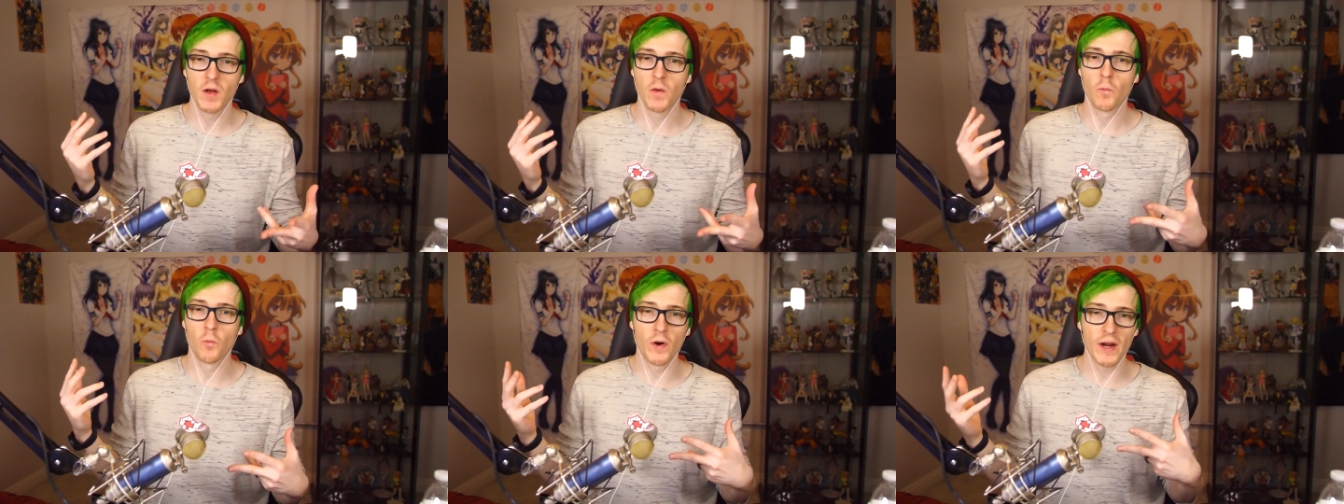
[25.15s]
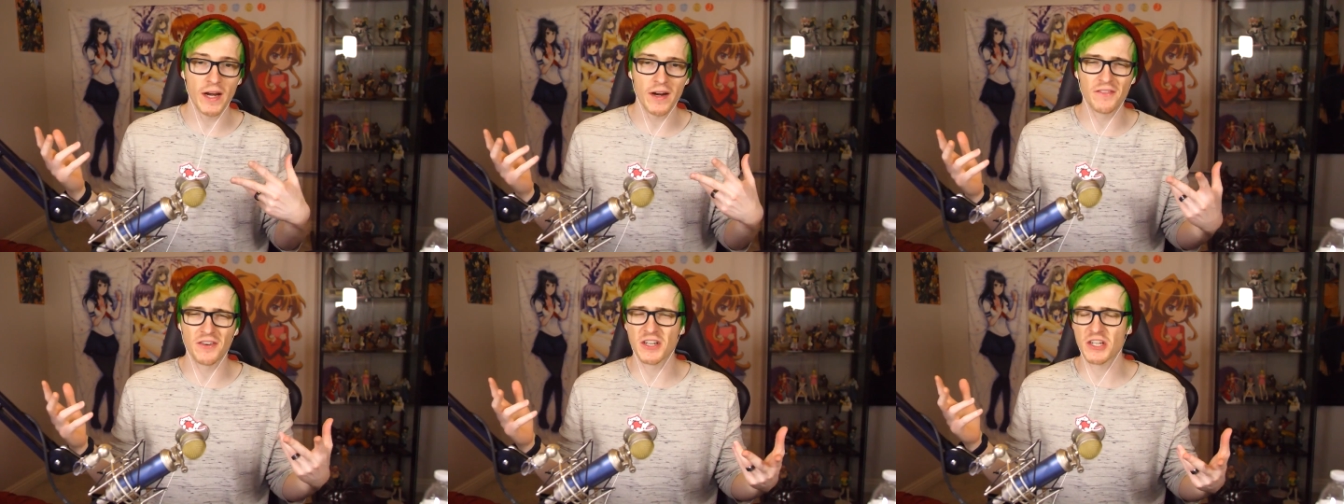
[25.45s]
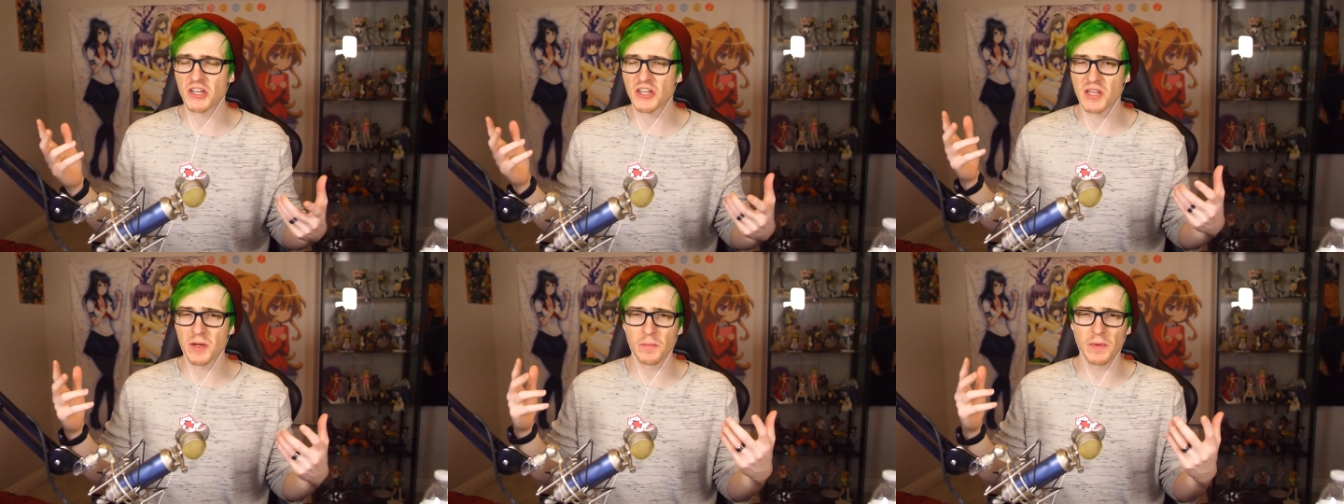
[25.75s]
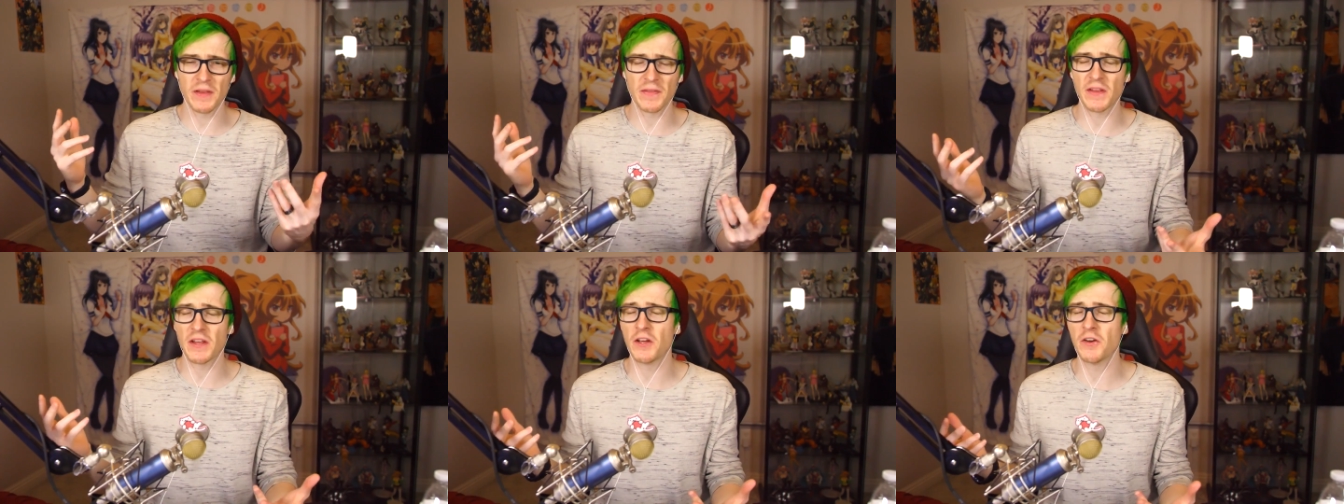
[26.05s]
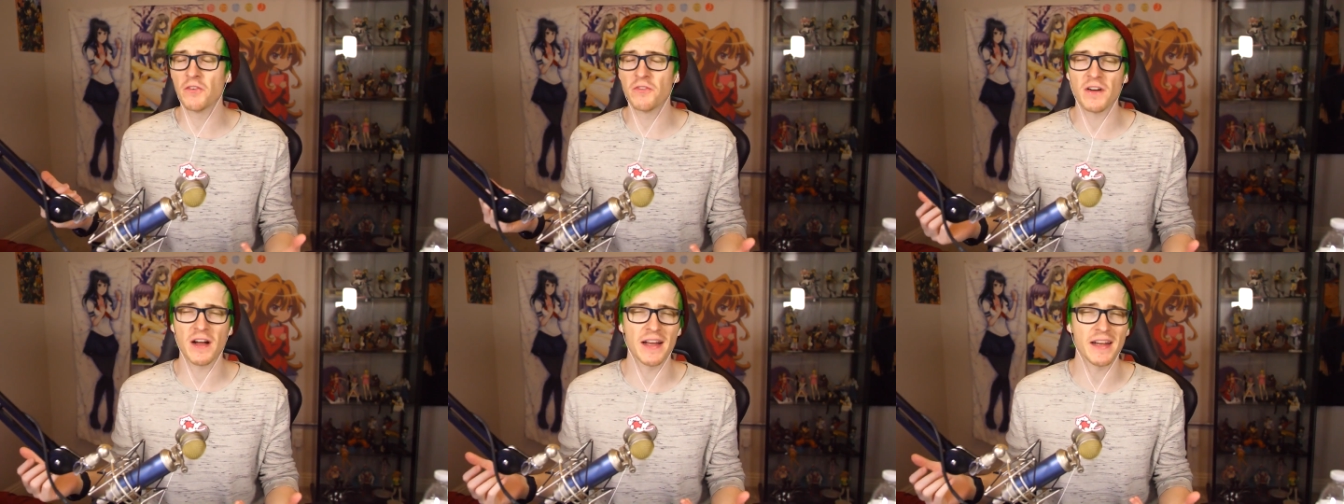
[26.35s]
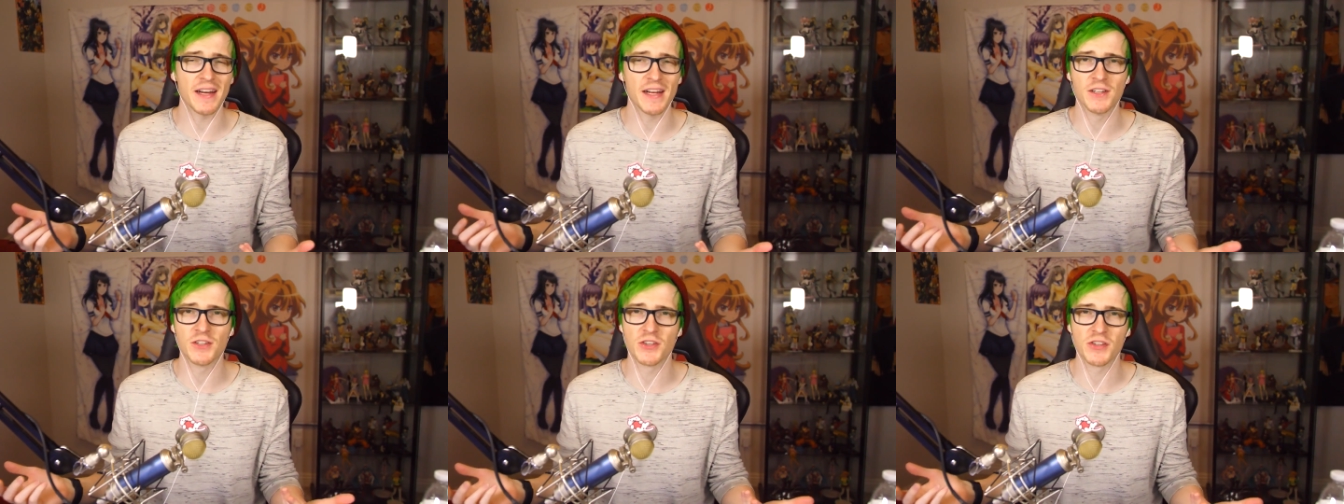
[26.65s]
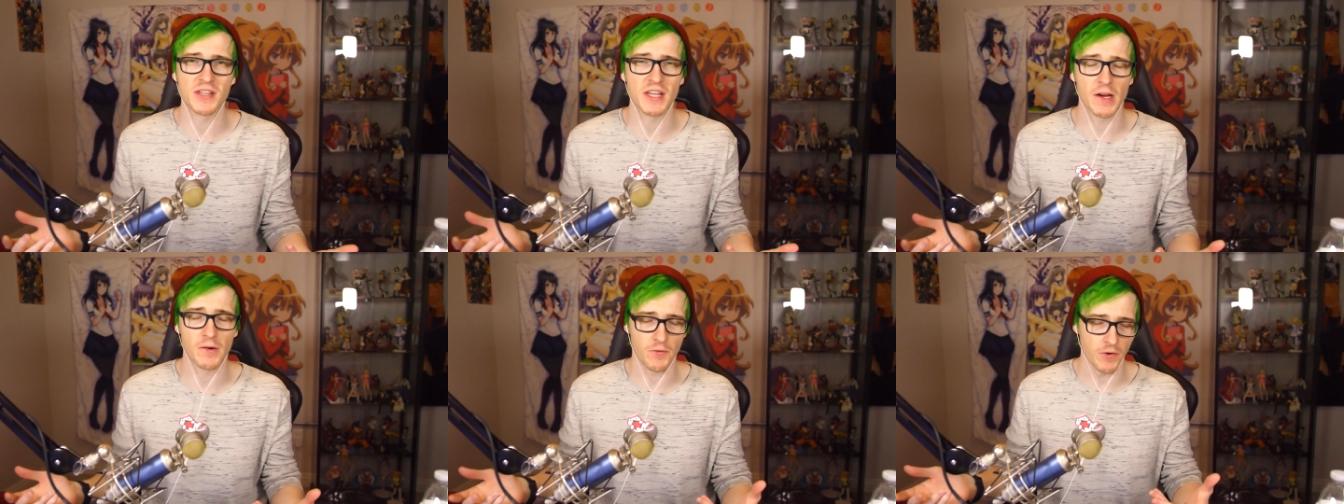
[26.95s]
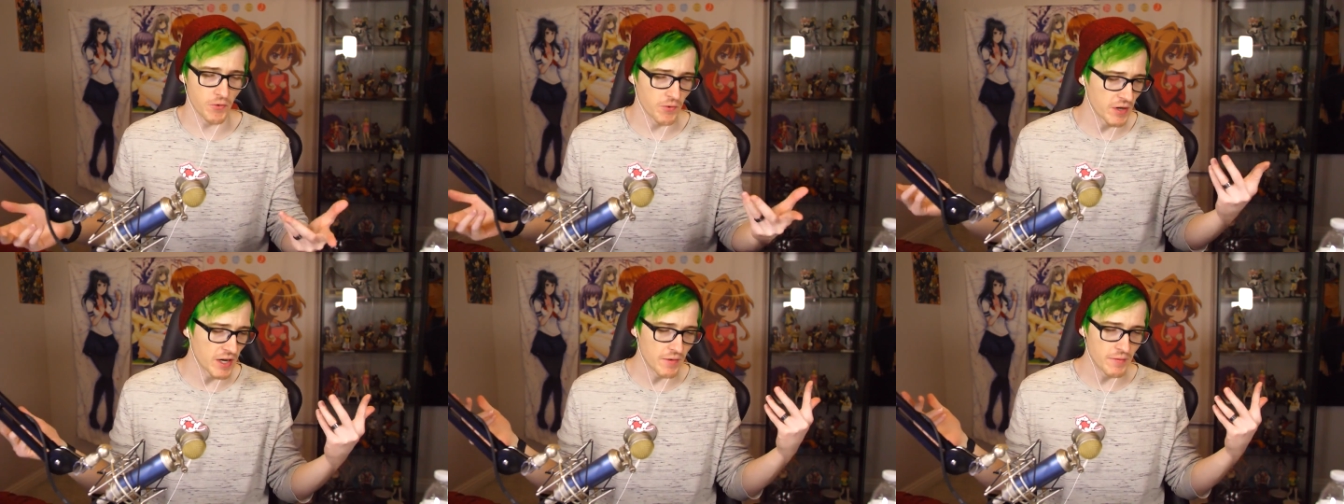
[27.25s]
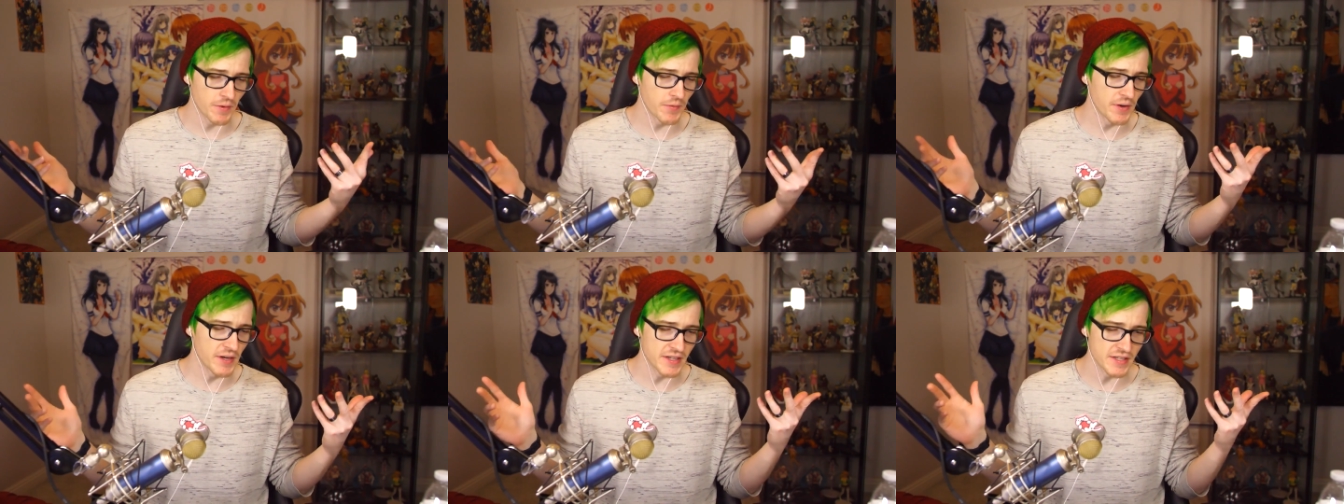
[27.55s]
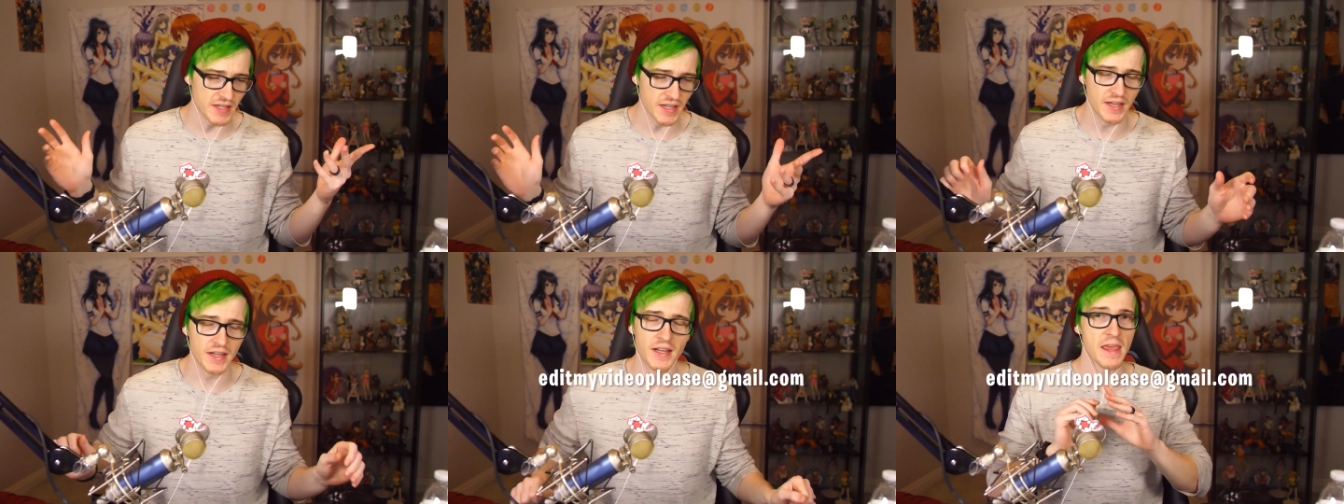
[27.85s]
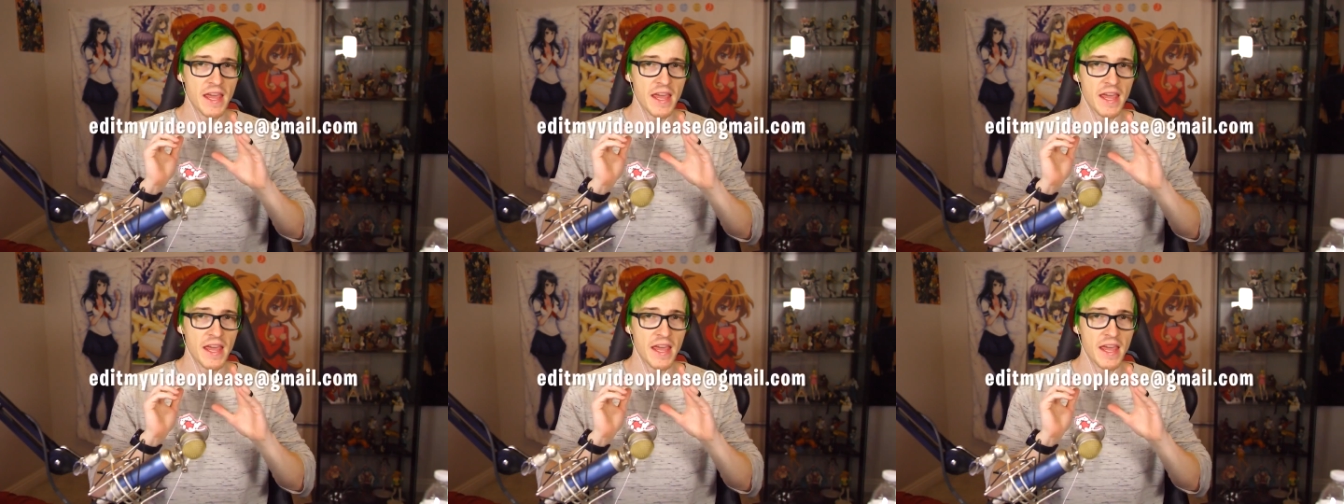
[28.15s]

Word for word: whatever, just something you find interesting for whatever reason,